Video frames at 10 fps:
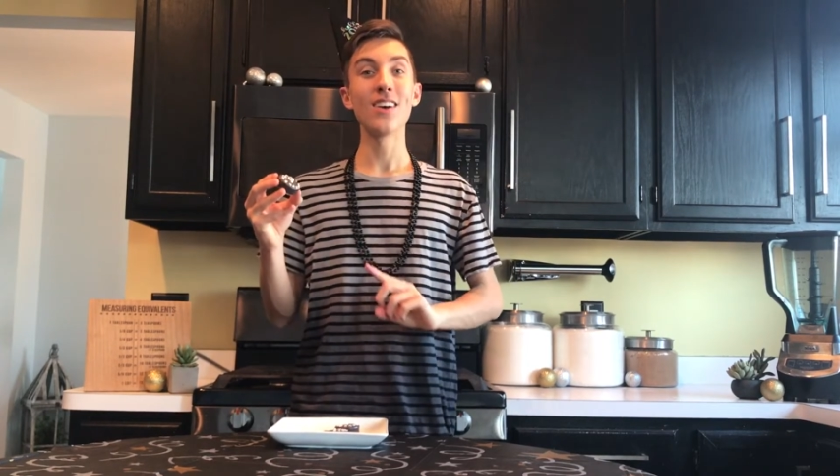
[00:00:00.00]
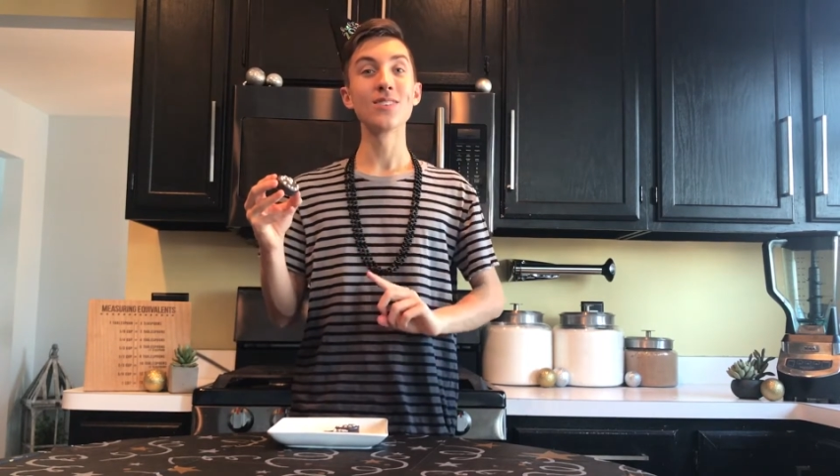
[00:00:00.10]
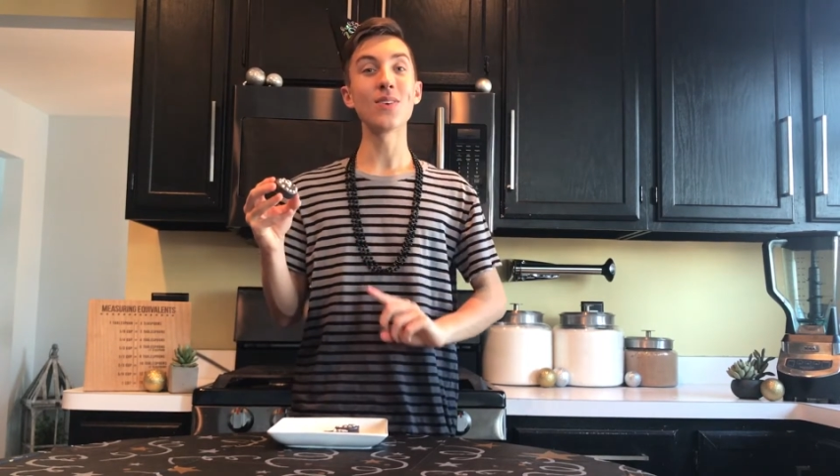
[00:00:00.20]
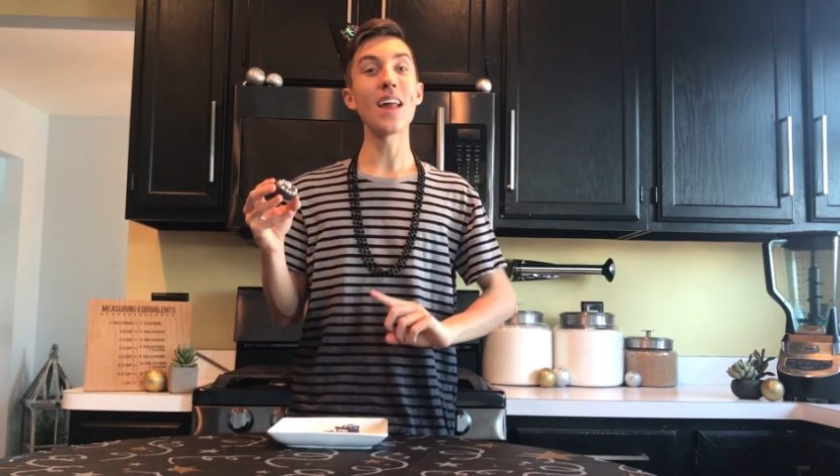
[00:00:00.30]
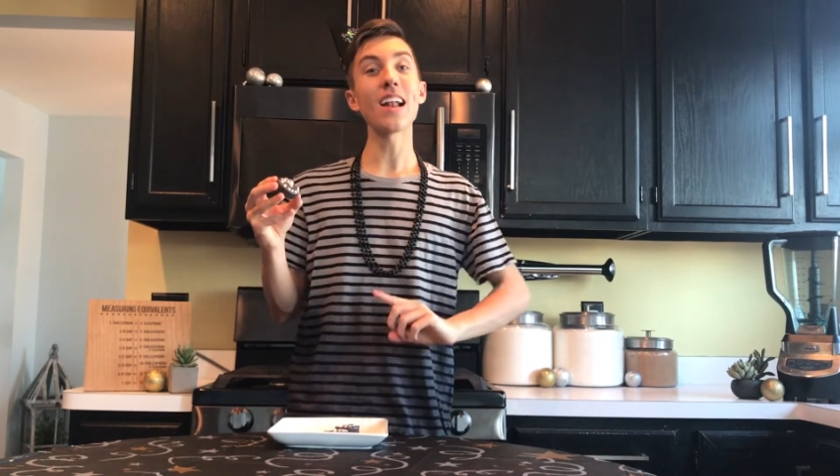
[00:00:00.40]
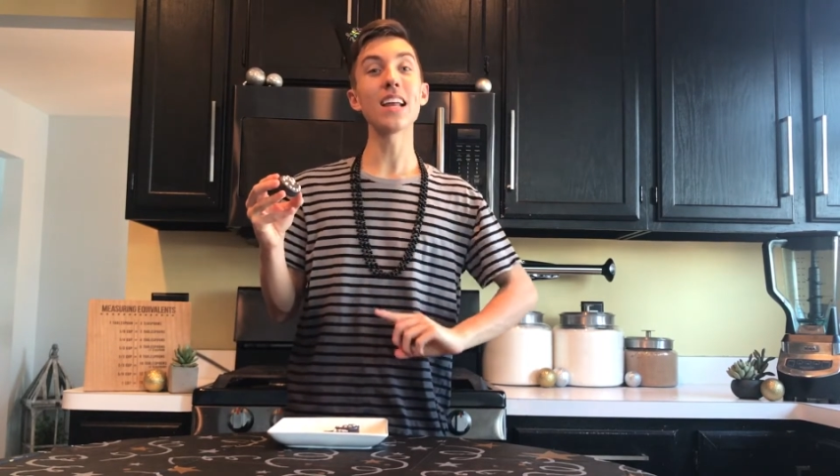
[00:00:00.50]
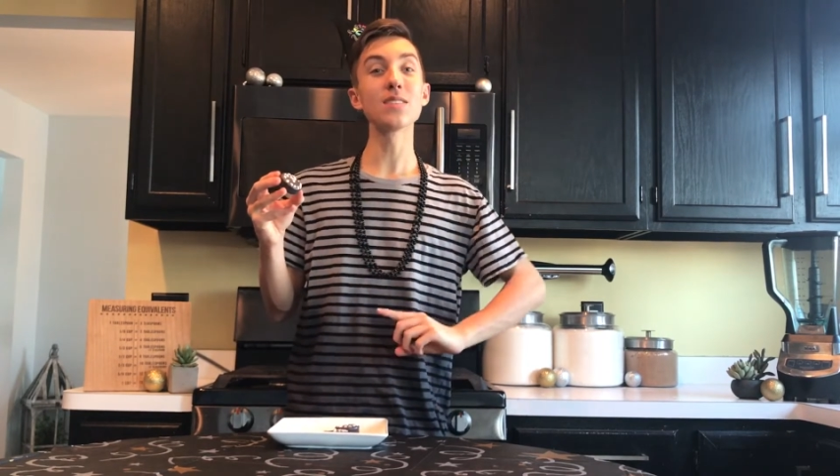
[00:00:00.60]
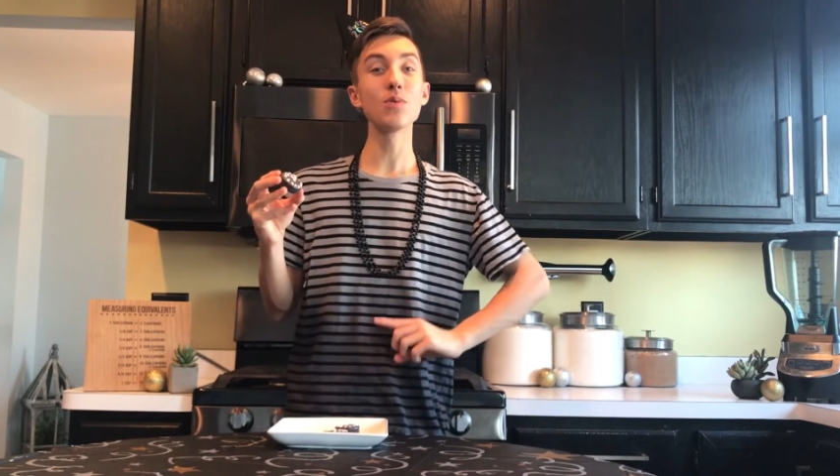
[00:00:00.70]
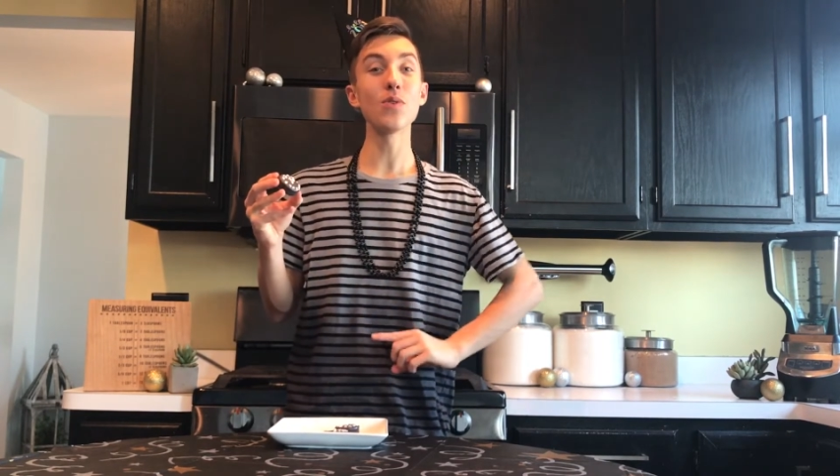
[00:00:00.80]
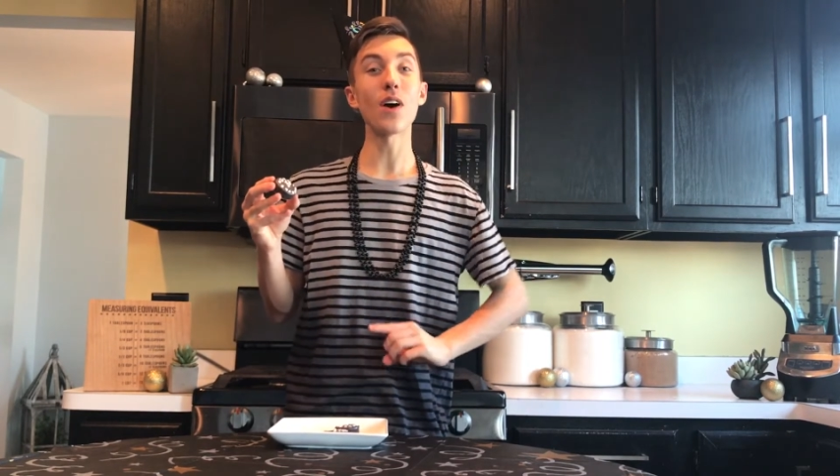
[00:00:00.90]
So now
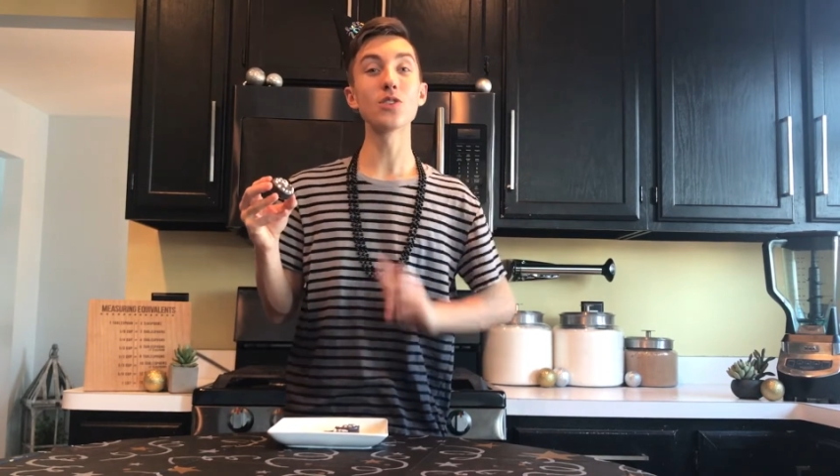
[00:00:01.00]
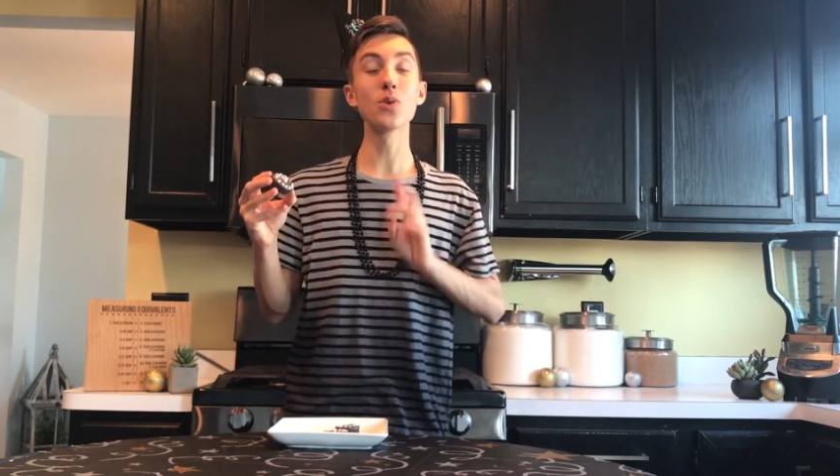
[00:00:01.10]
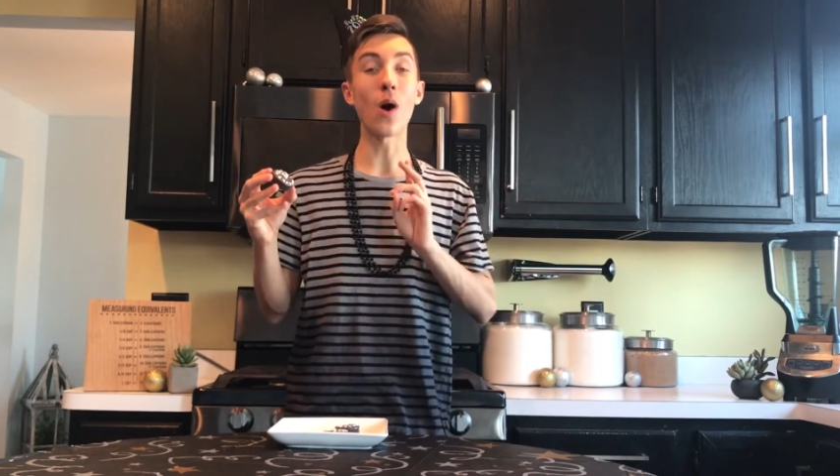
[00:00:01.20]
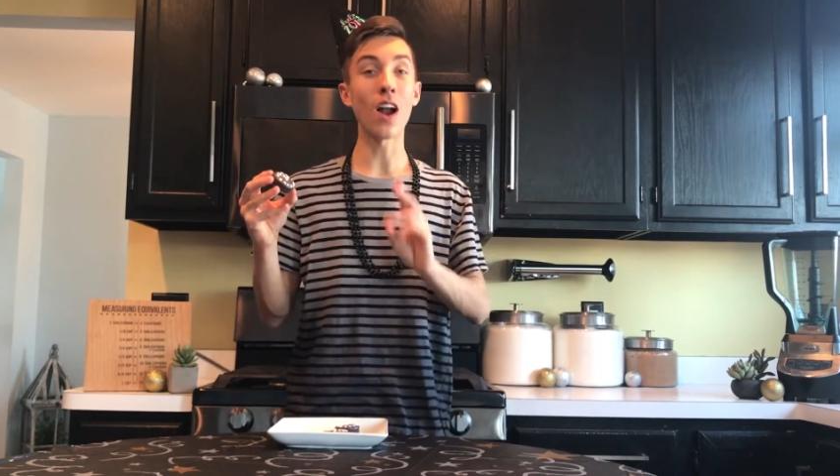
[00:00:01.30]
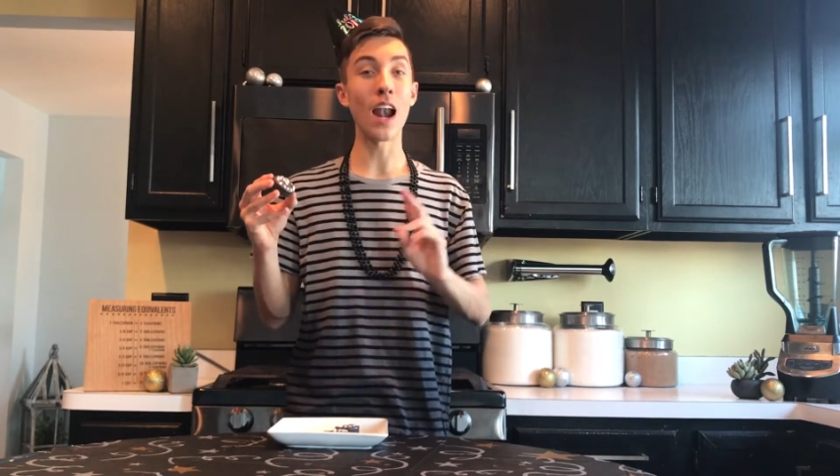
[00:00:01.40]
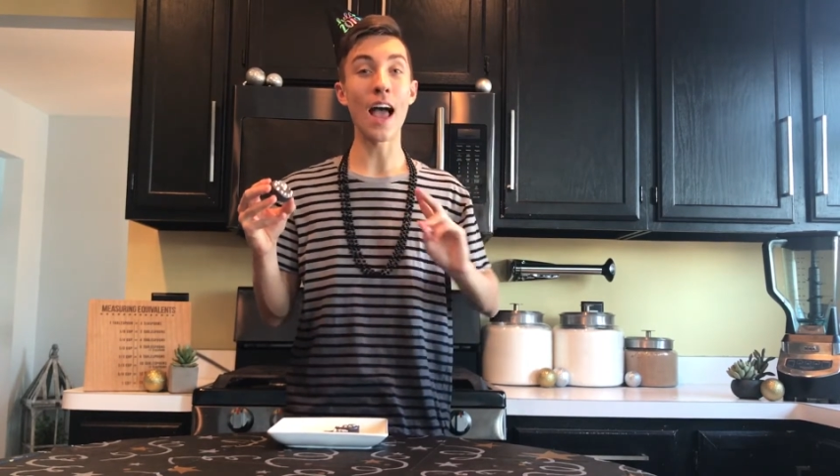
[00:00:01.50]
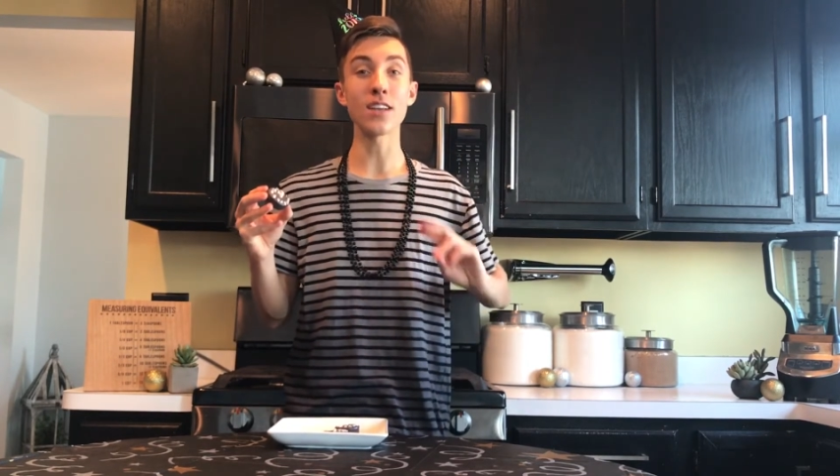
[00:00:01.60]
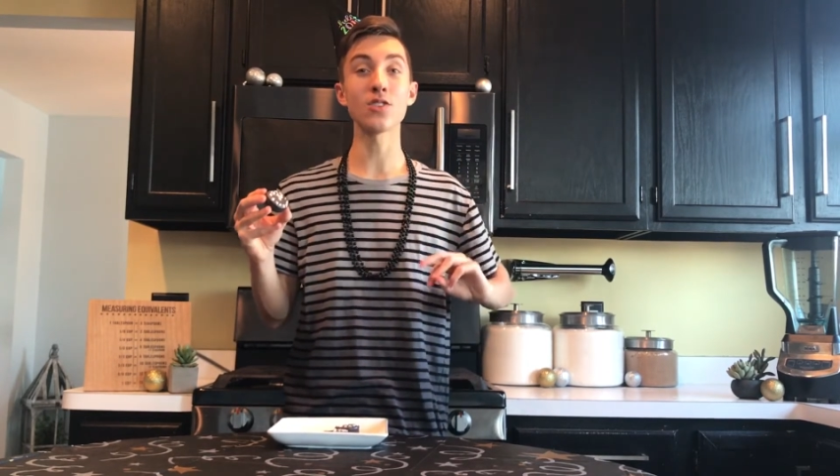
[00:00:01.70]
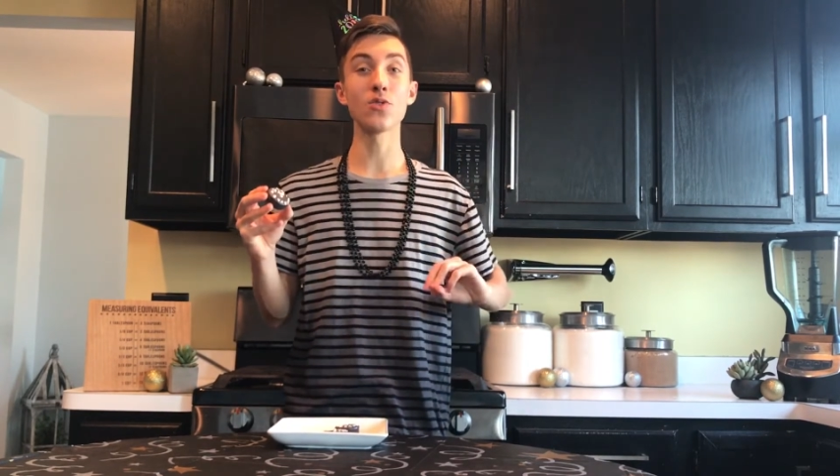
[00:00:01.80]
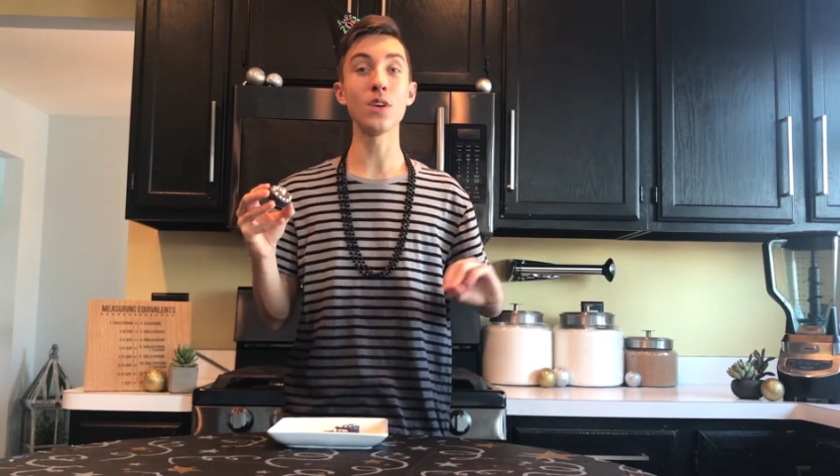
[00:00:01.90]
let's move on to our
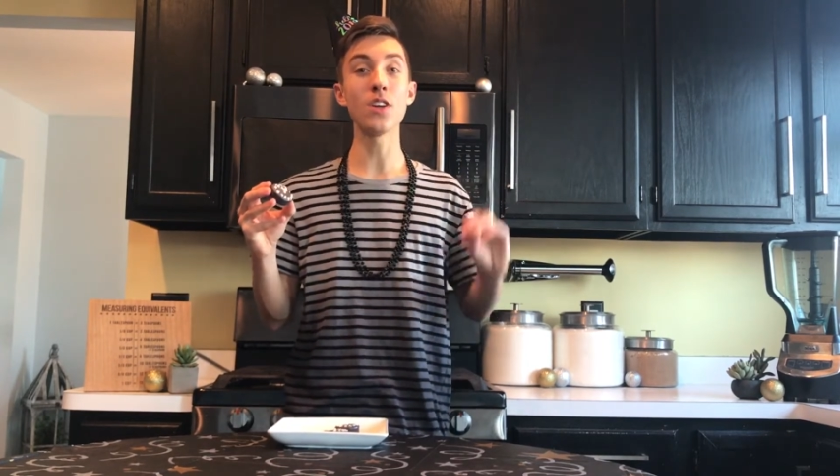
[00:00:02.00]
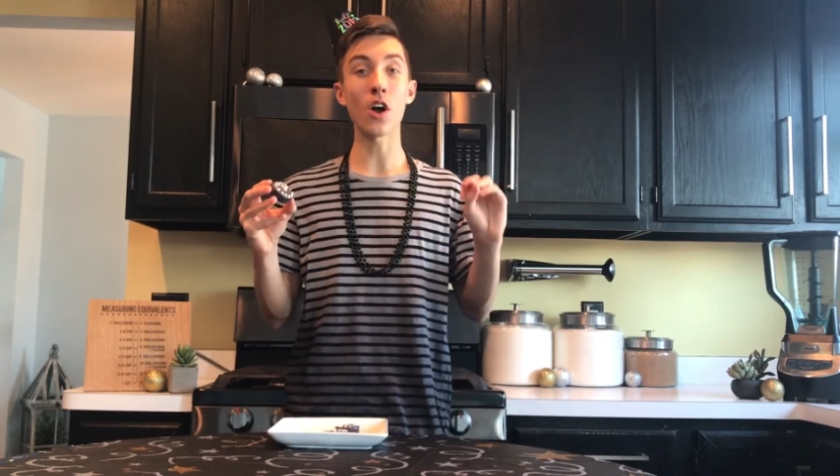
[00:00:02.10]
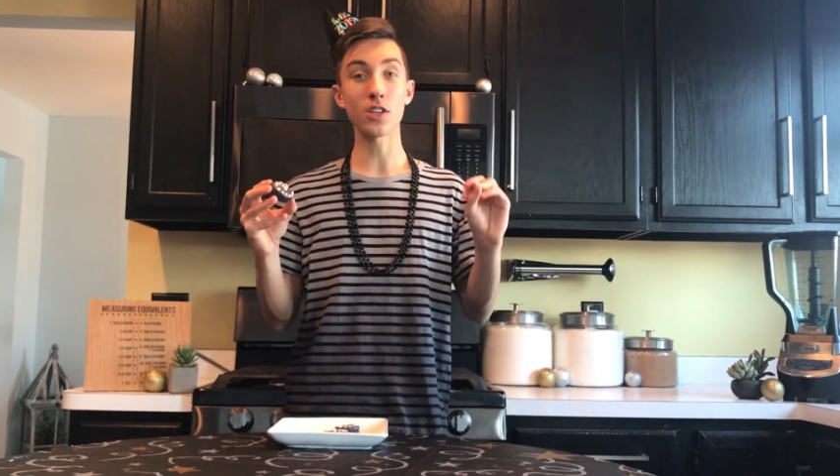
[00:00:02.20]
last treat,